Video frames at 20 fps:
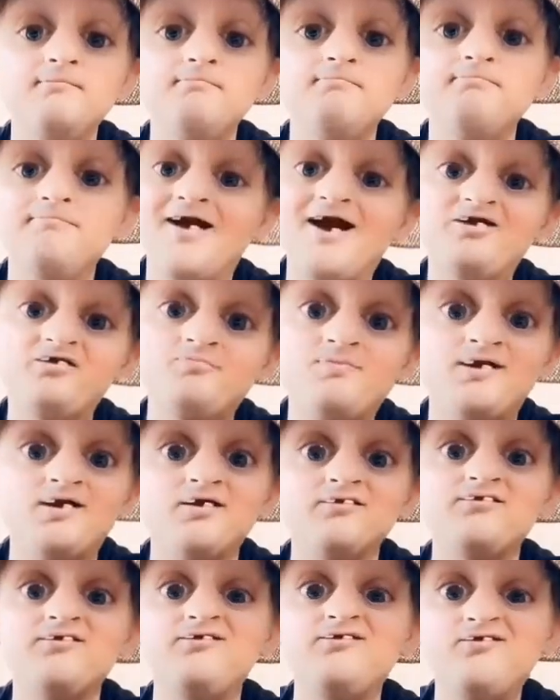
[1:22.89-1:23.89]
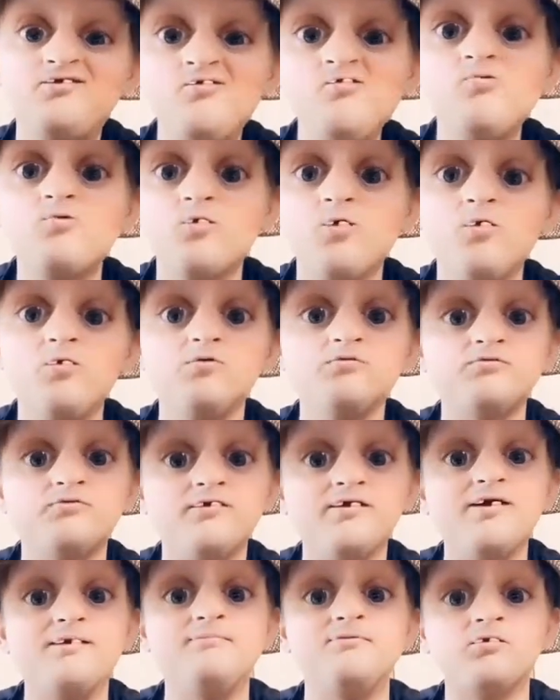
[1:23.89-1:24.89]
That's because it's too cold
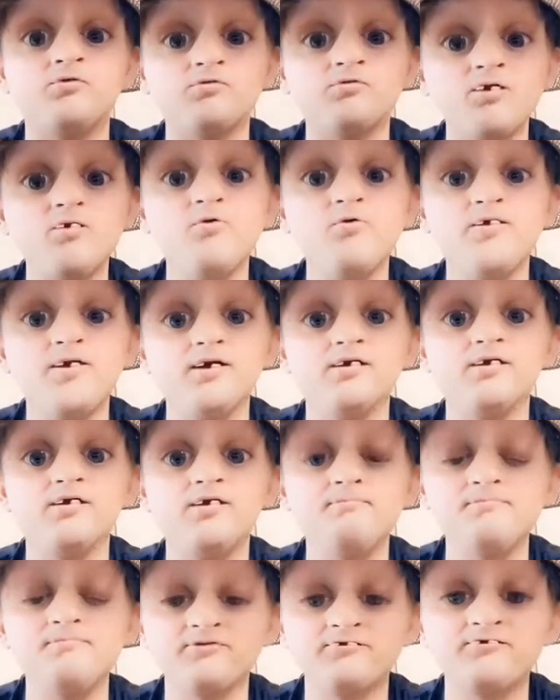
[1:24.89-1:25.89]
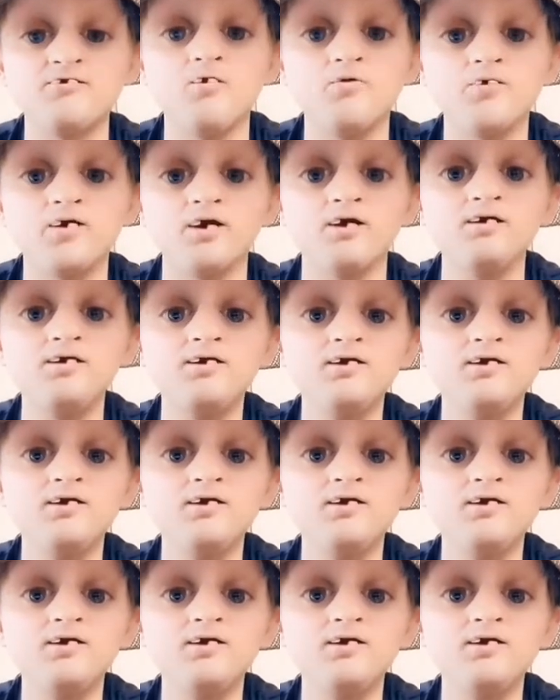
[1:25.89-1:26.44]
for them to grow here at Muskoka.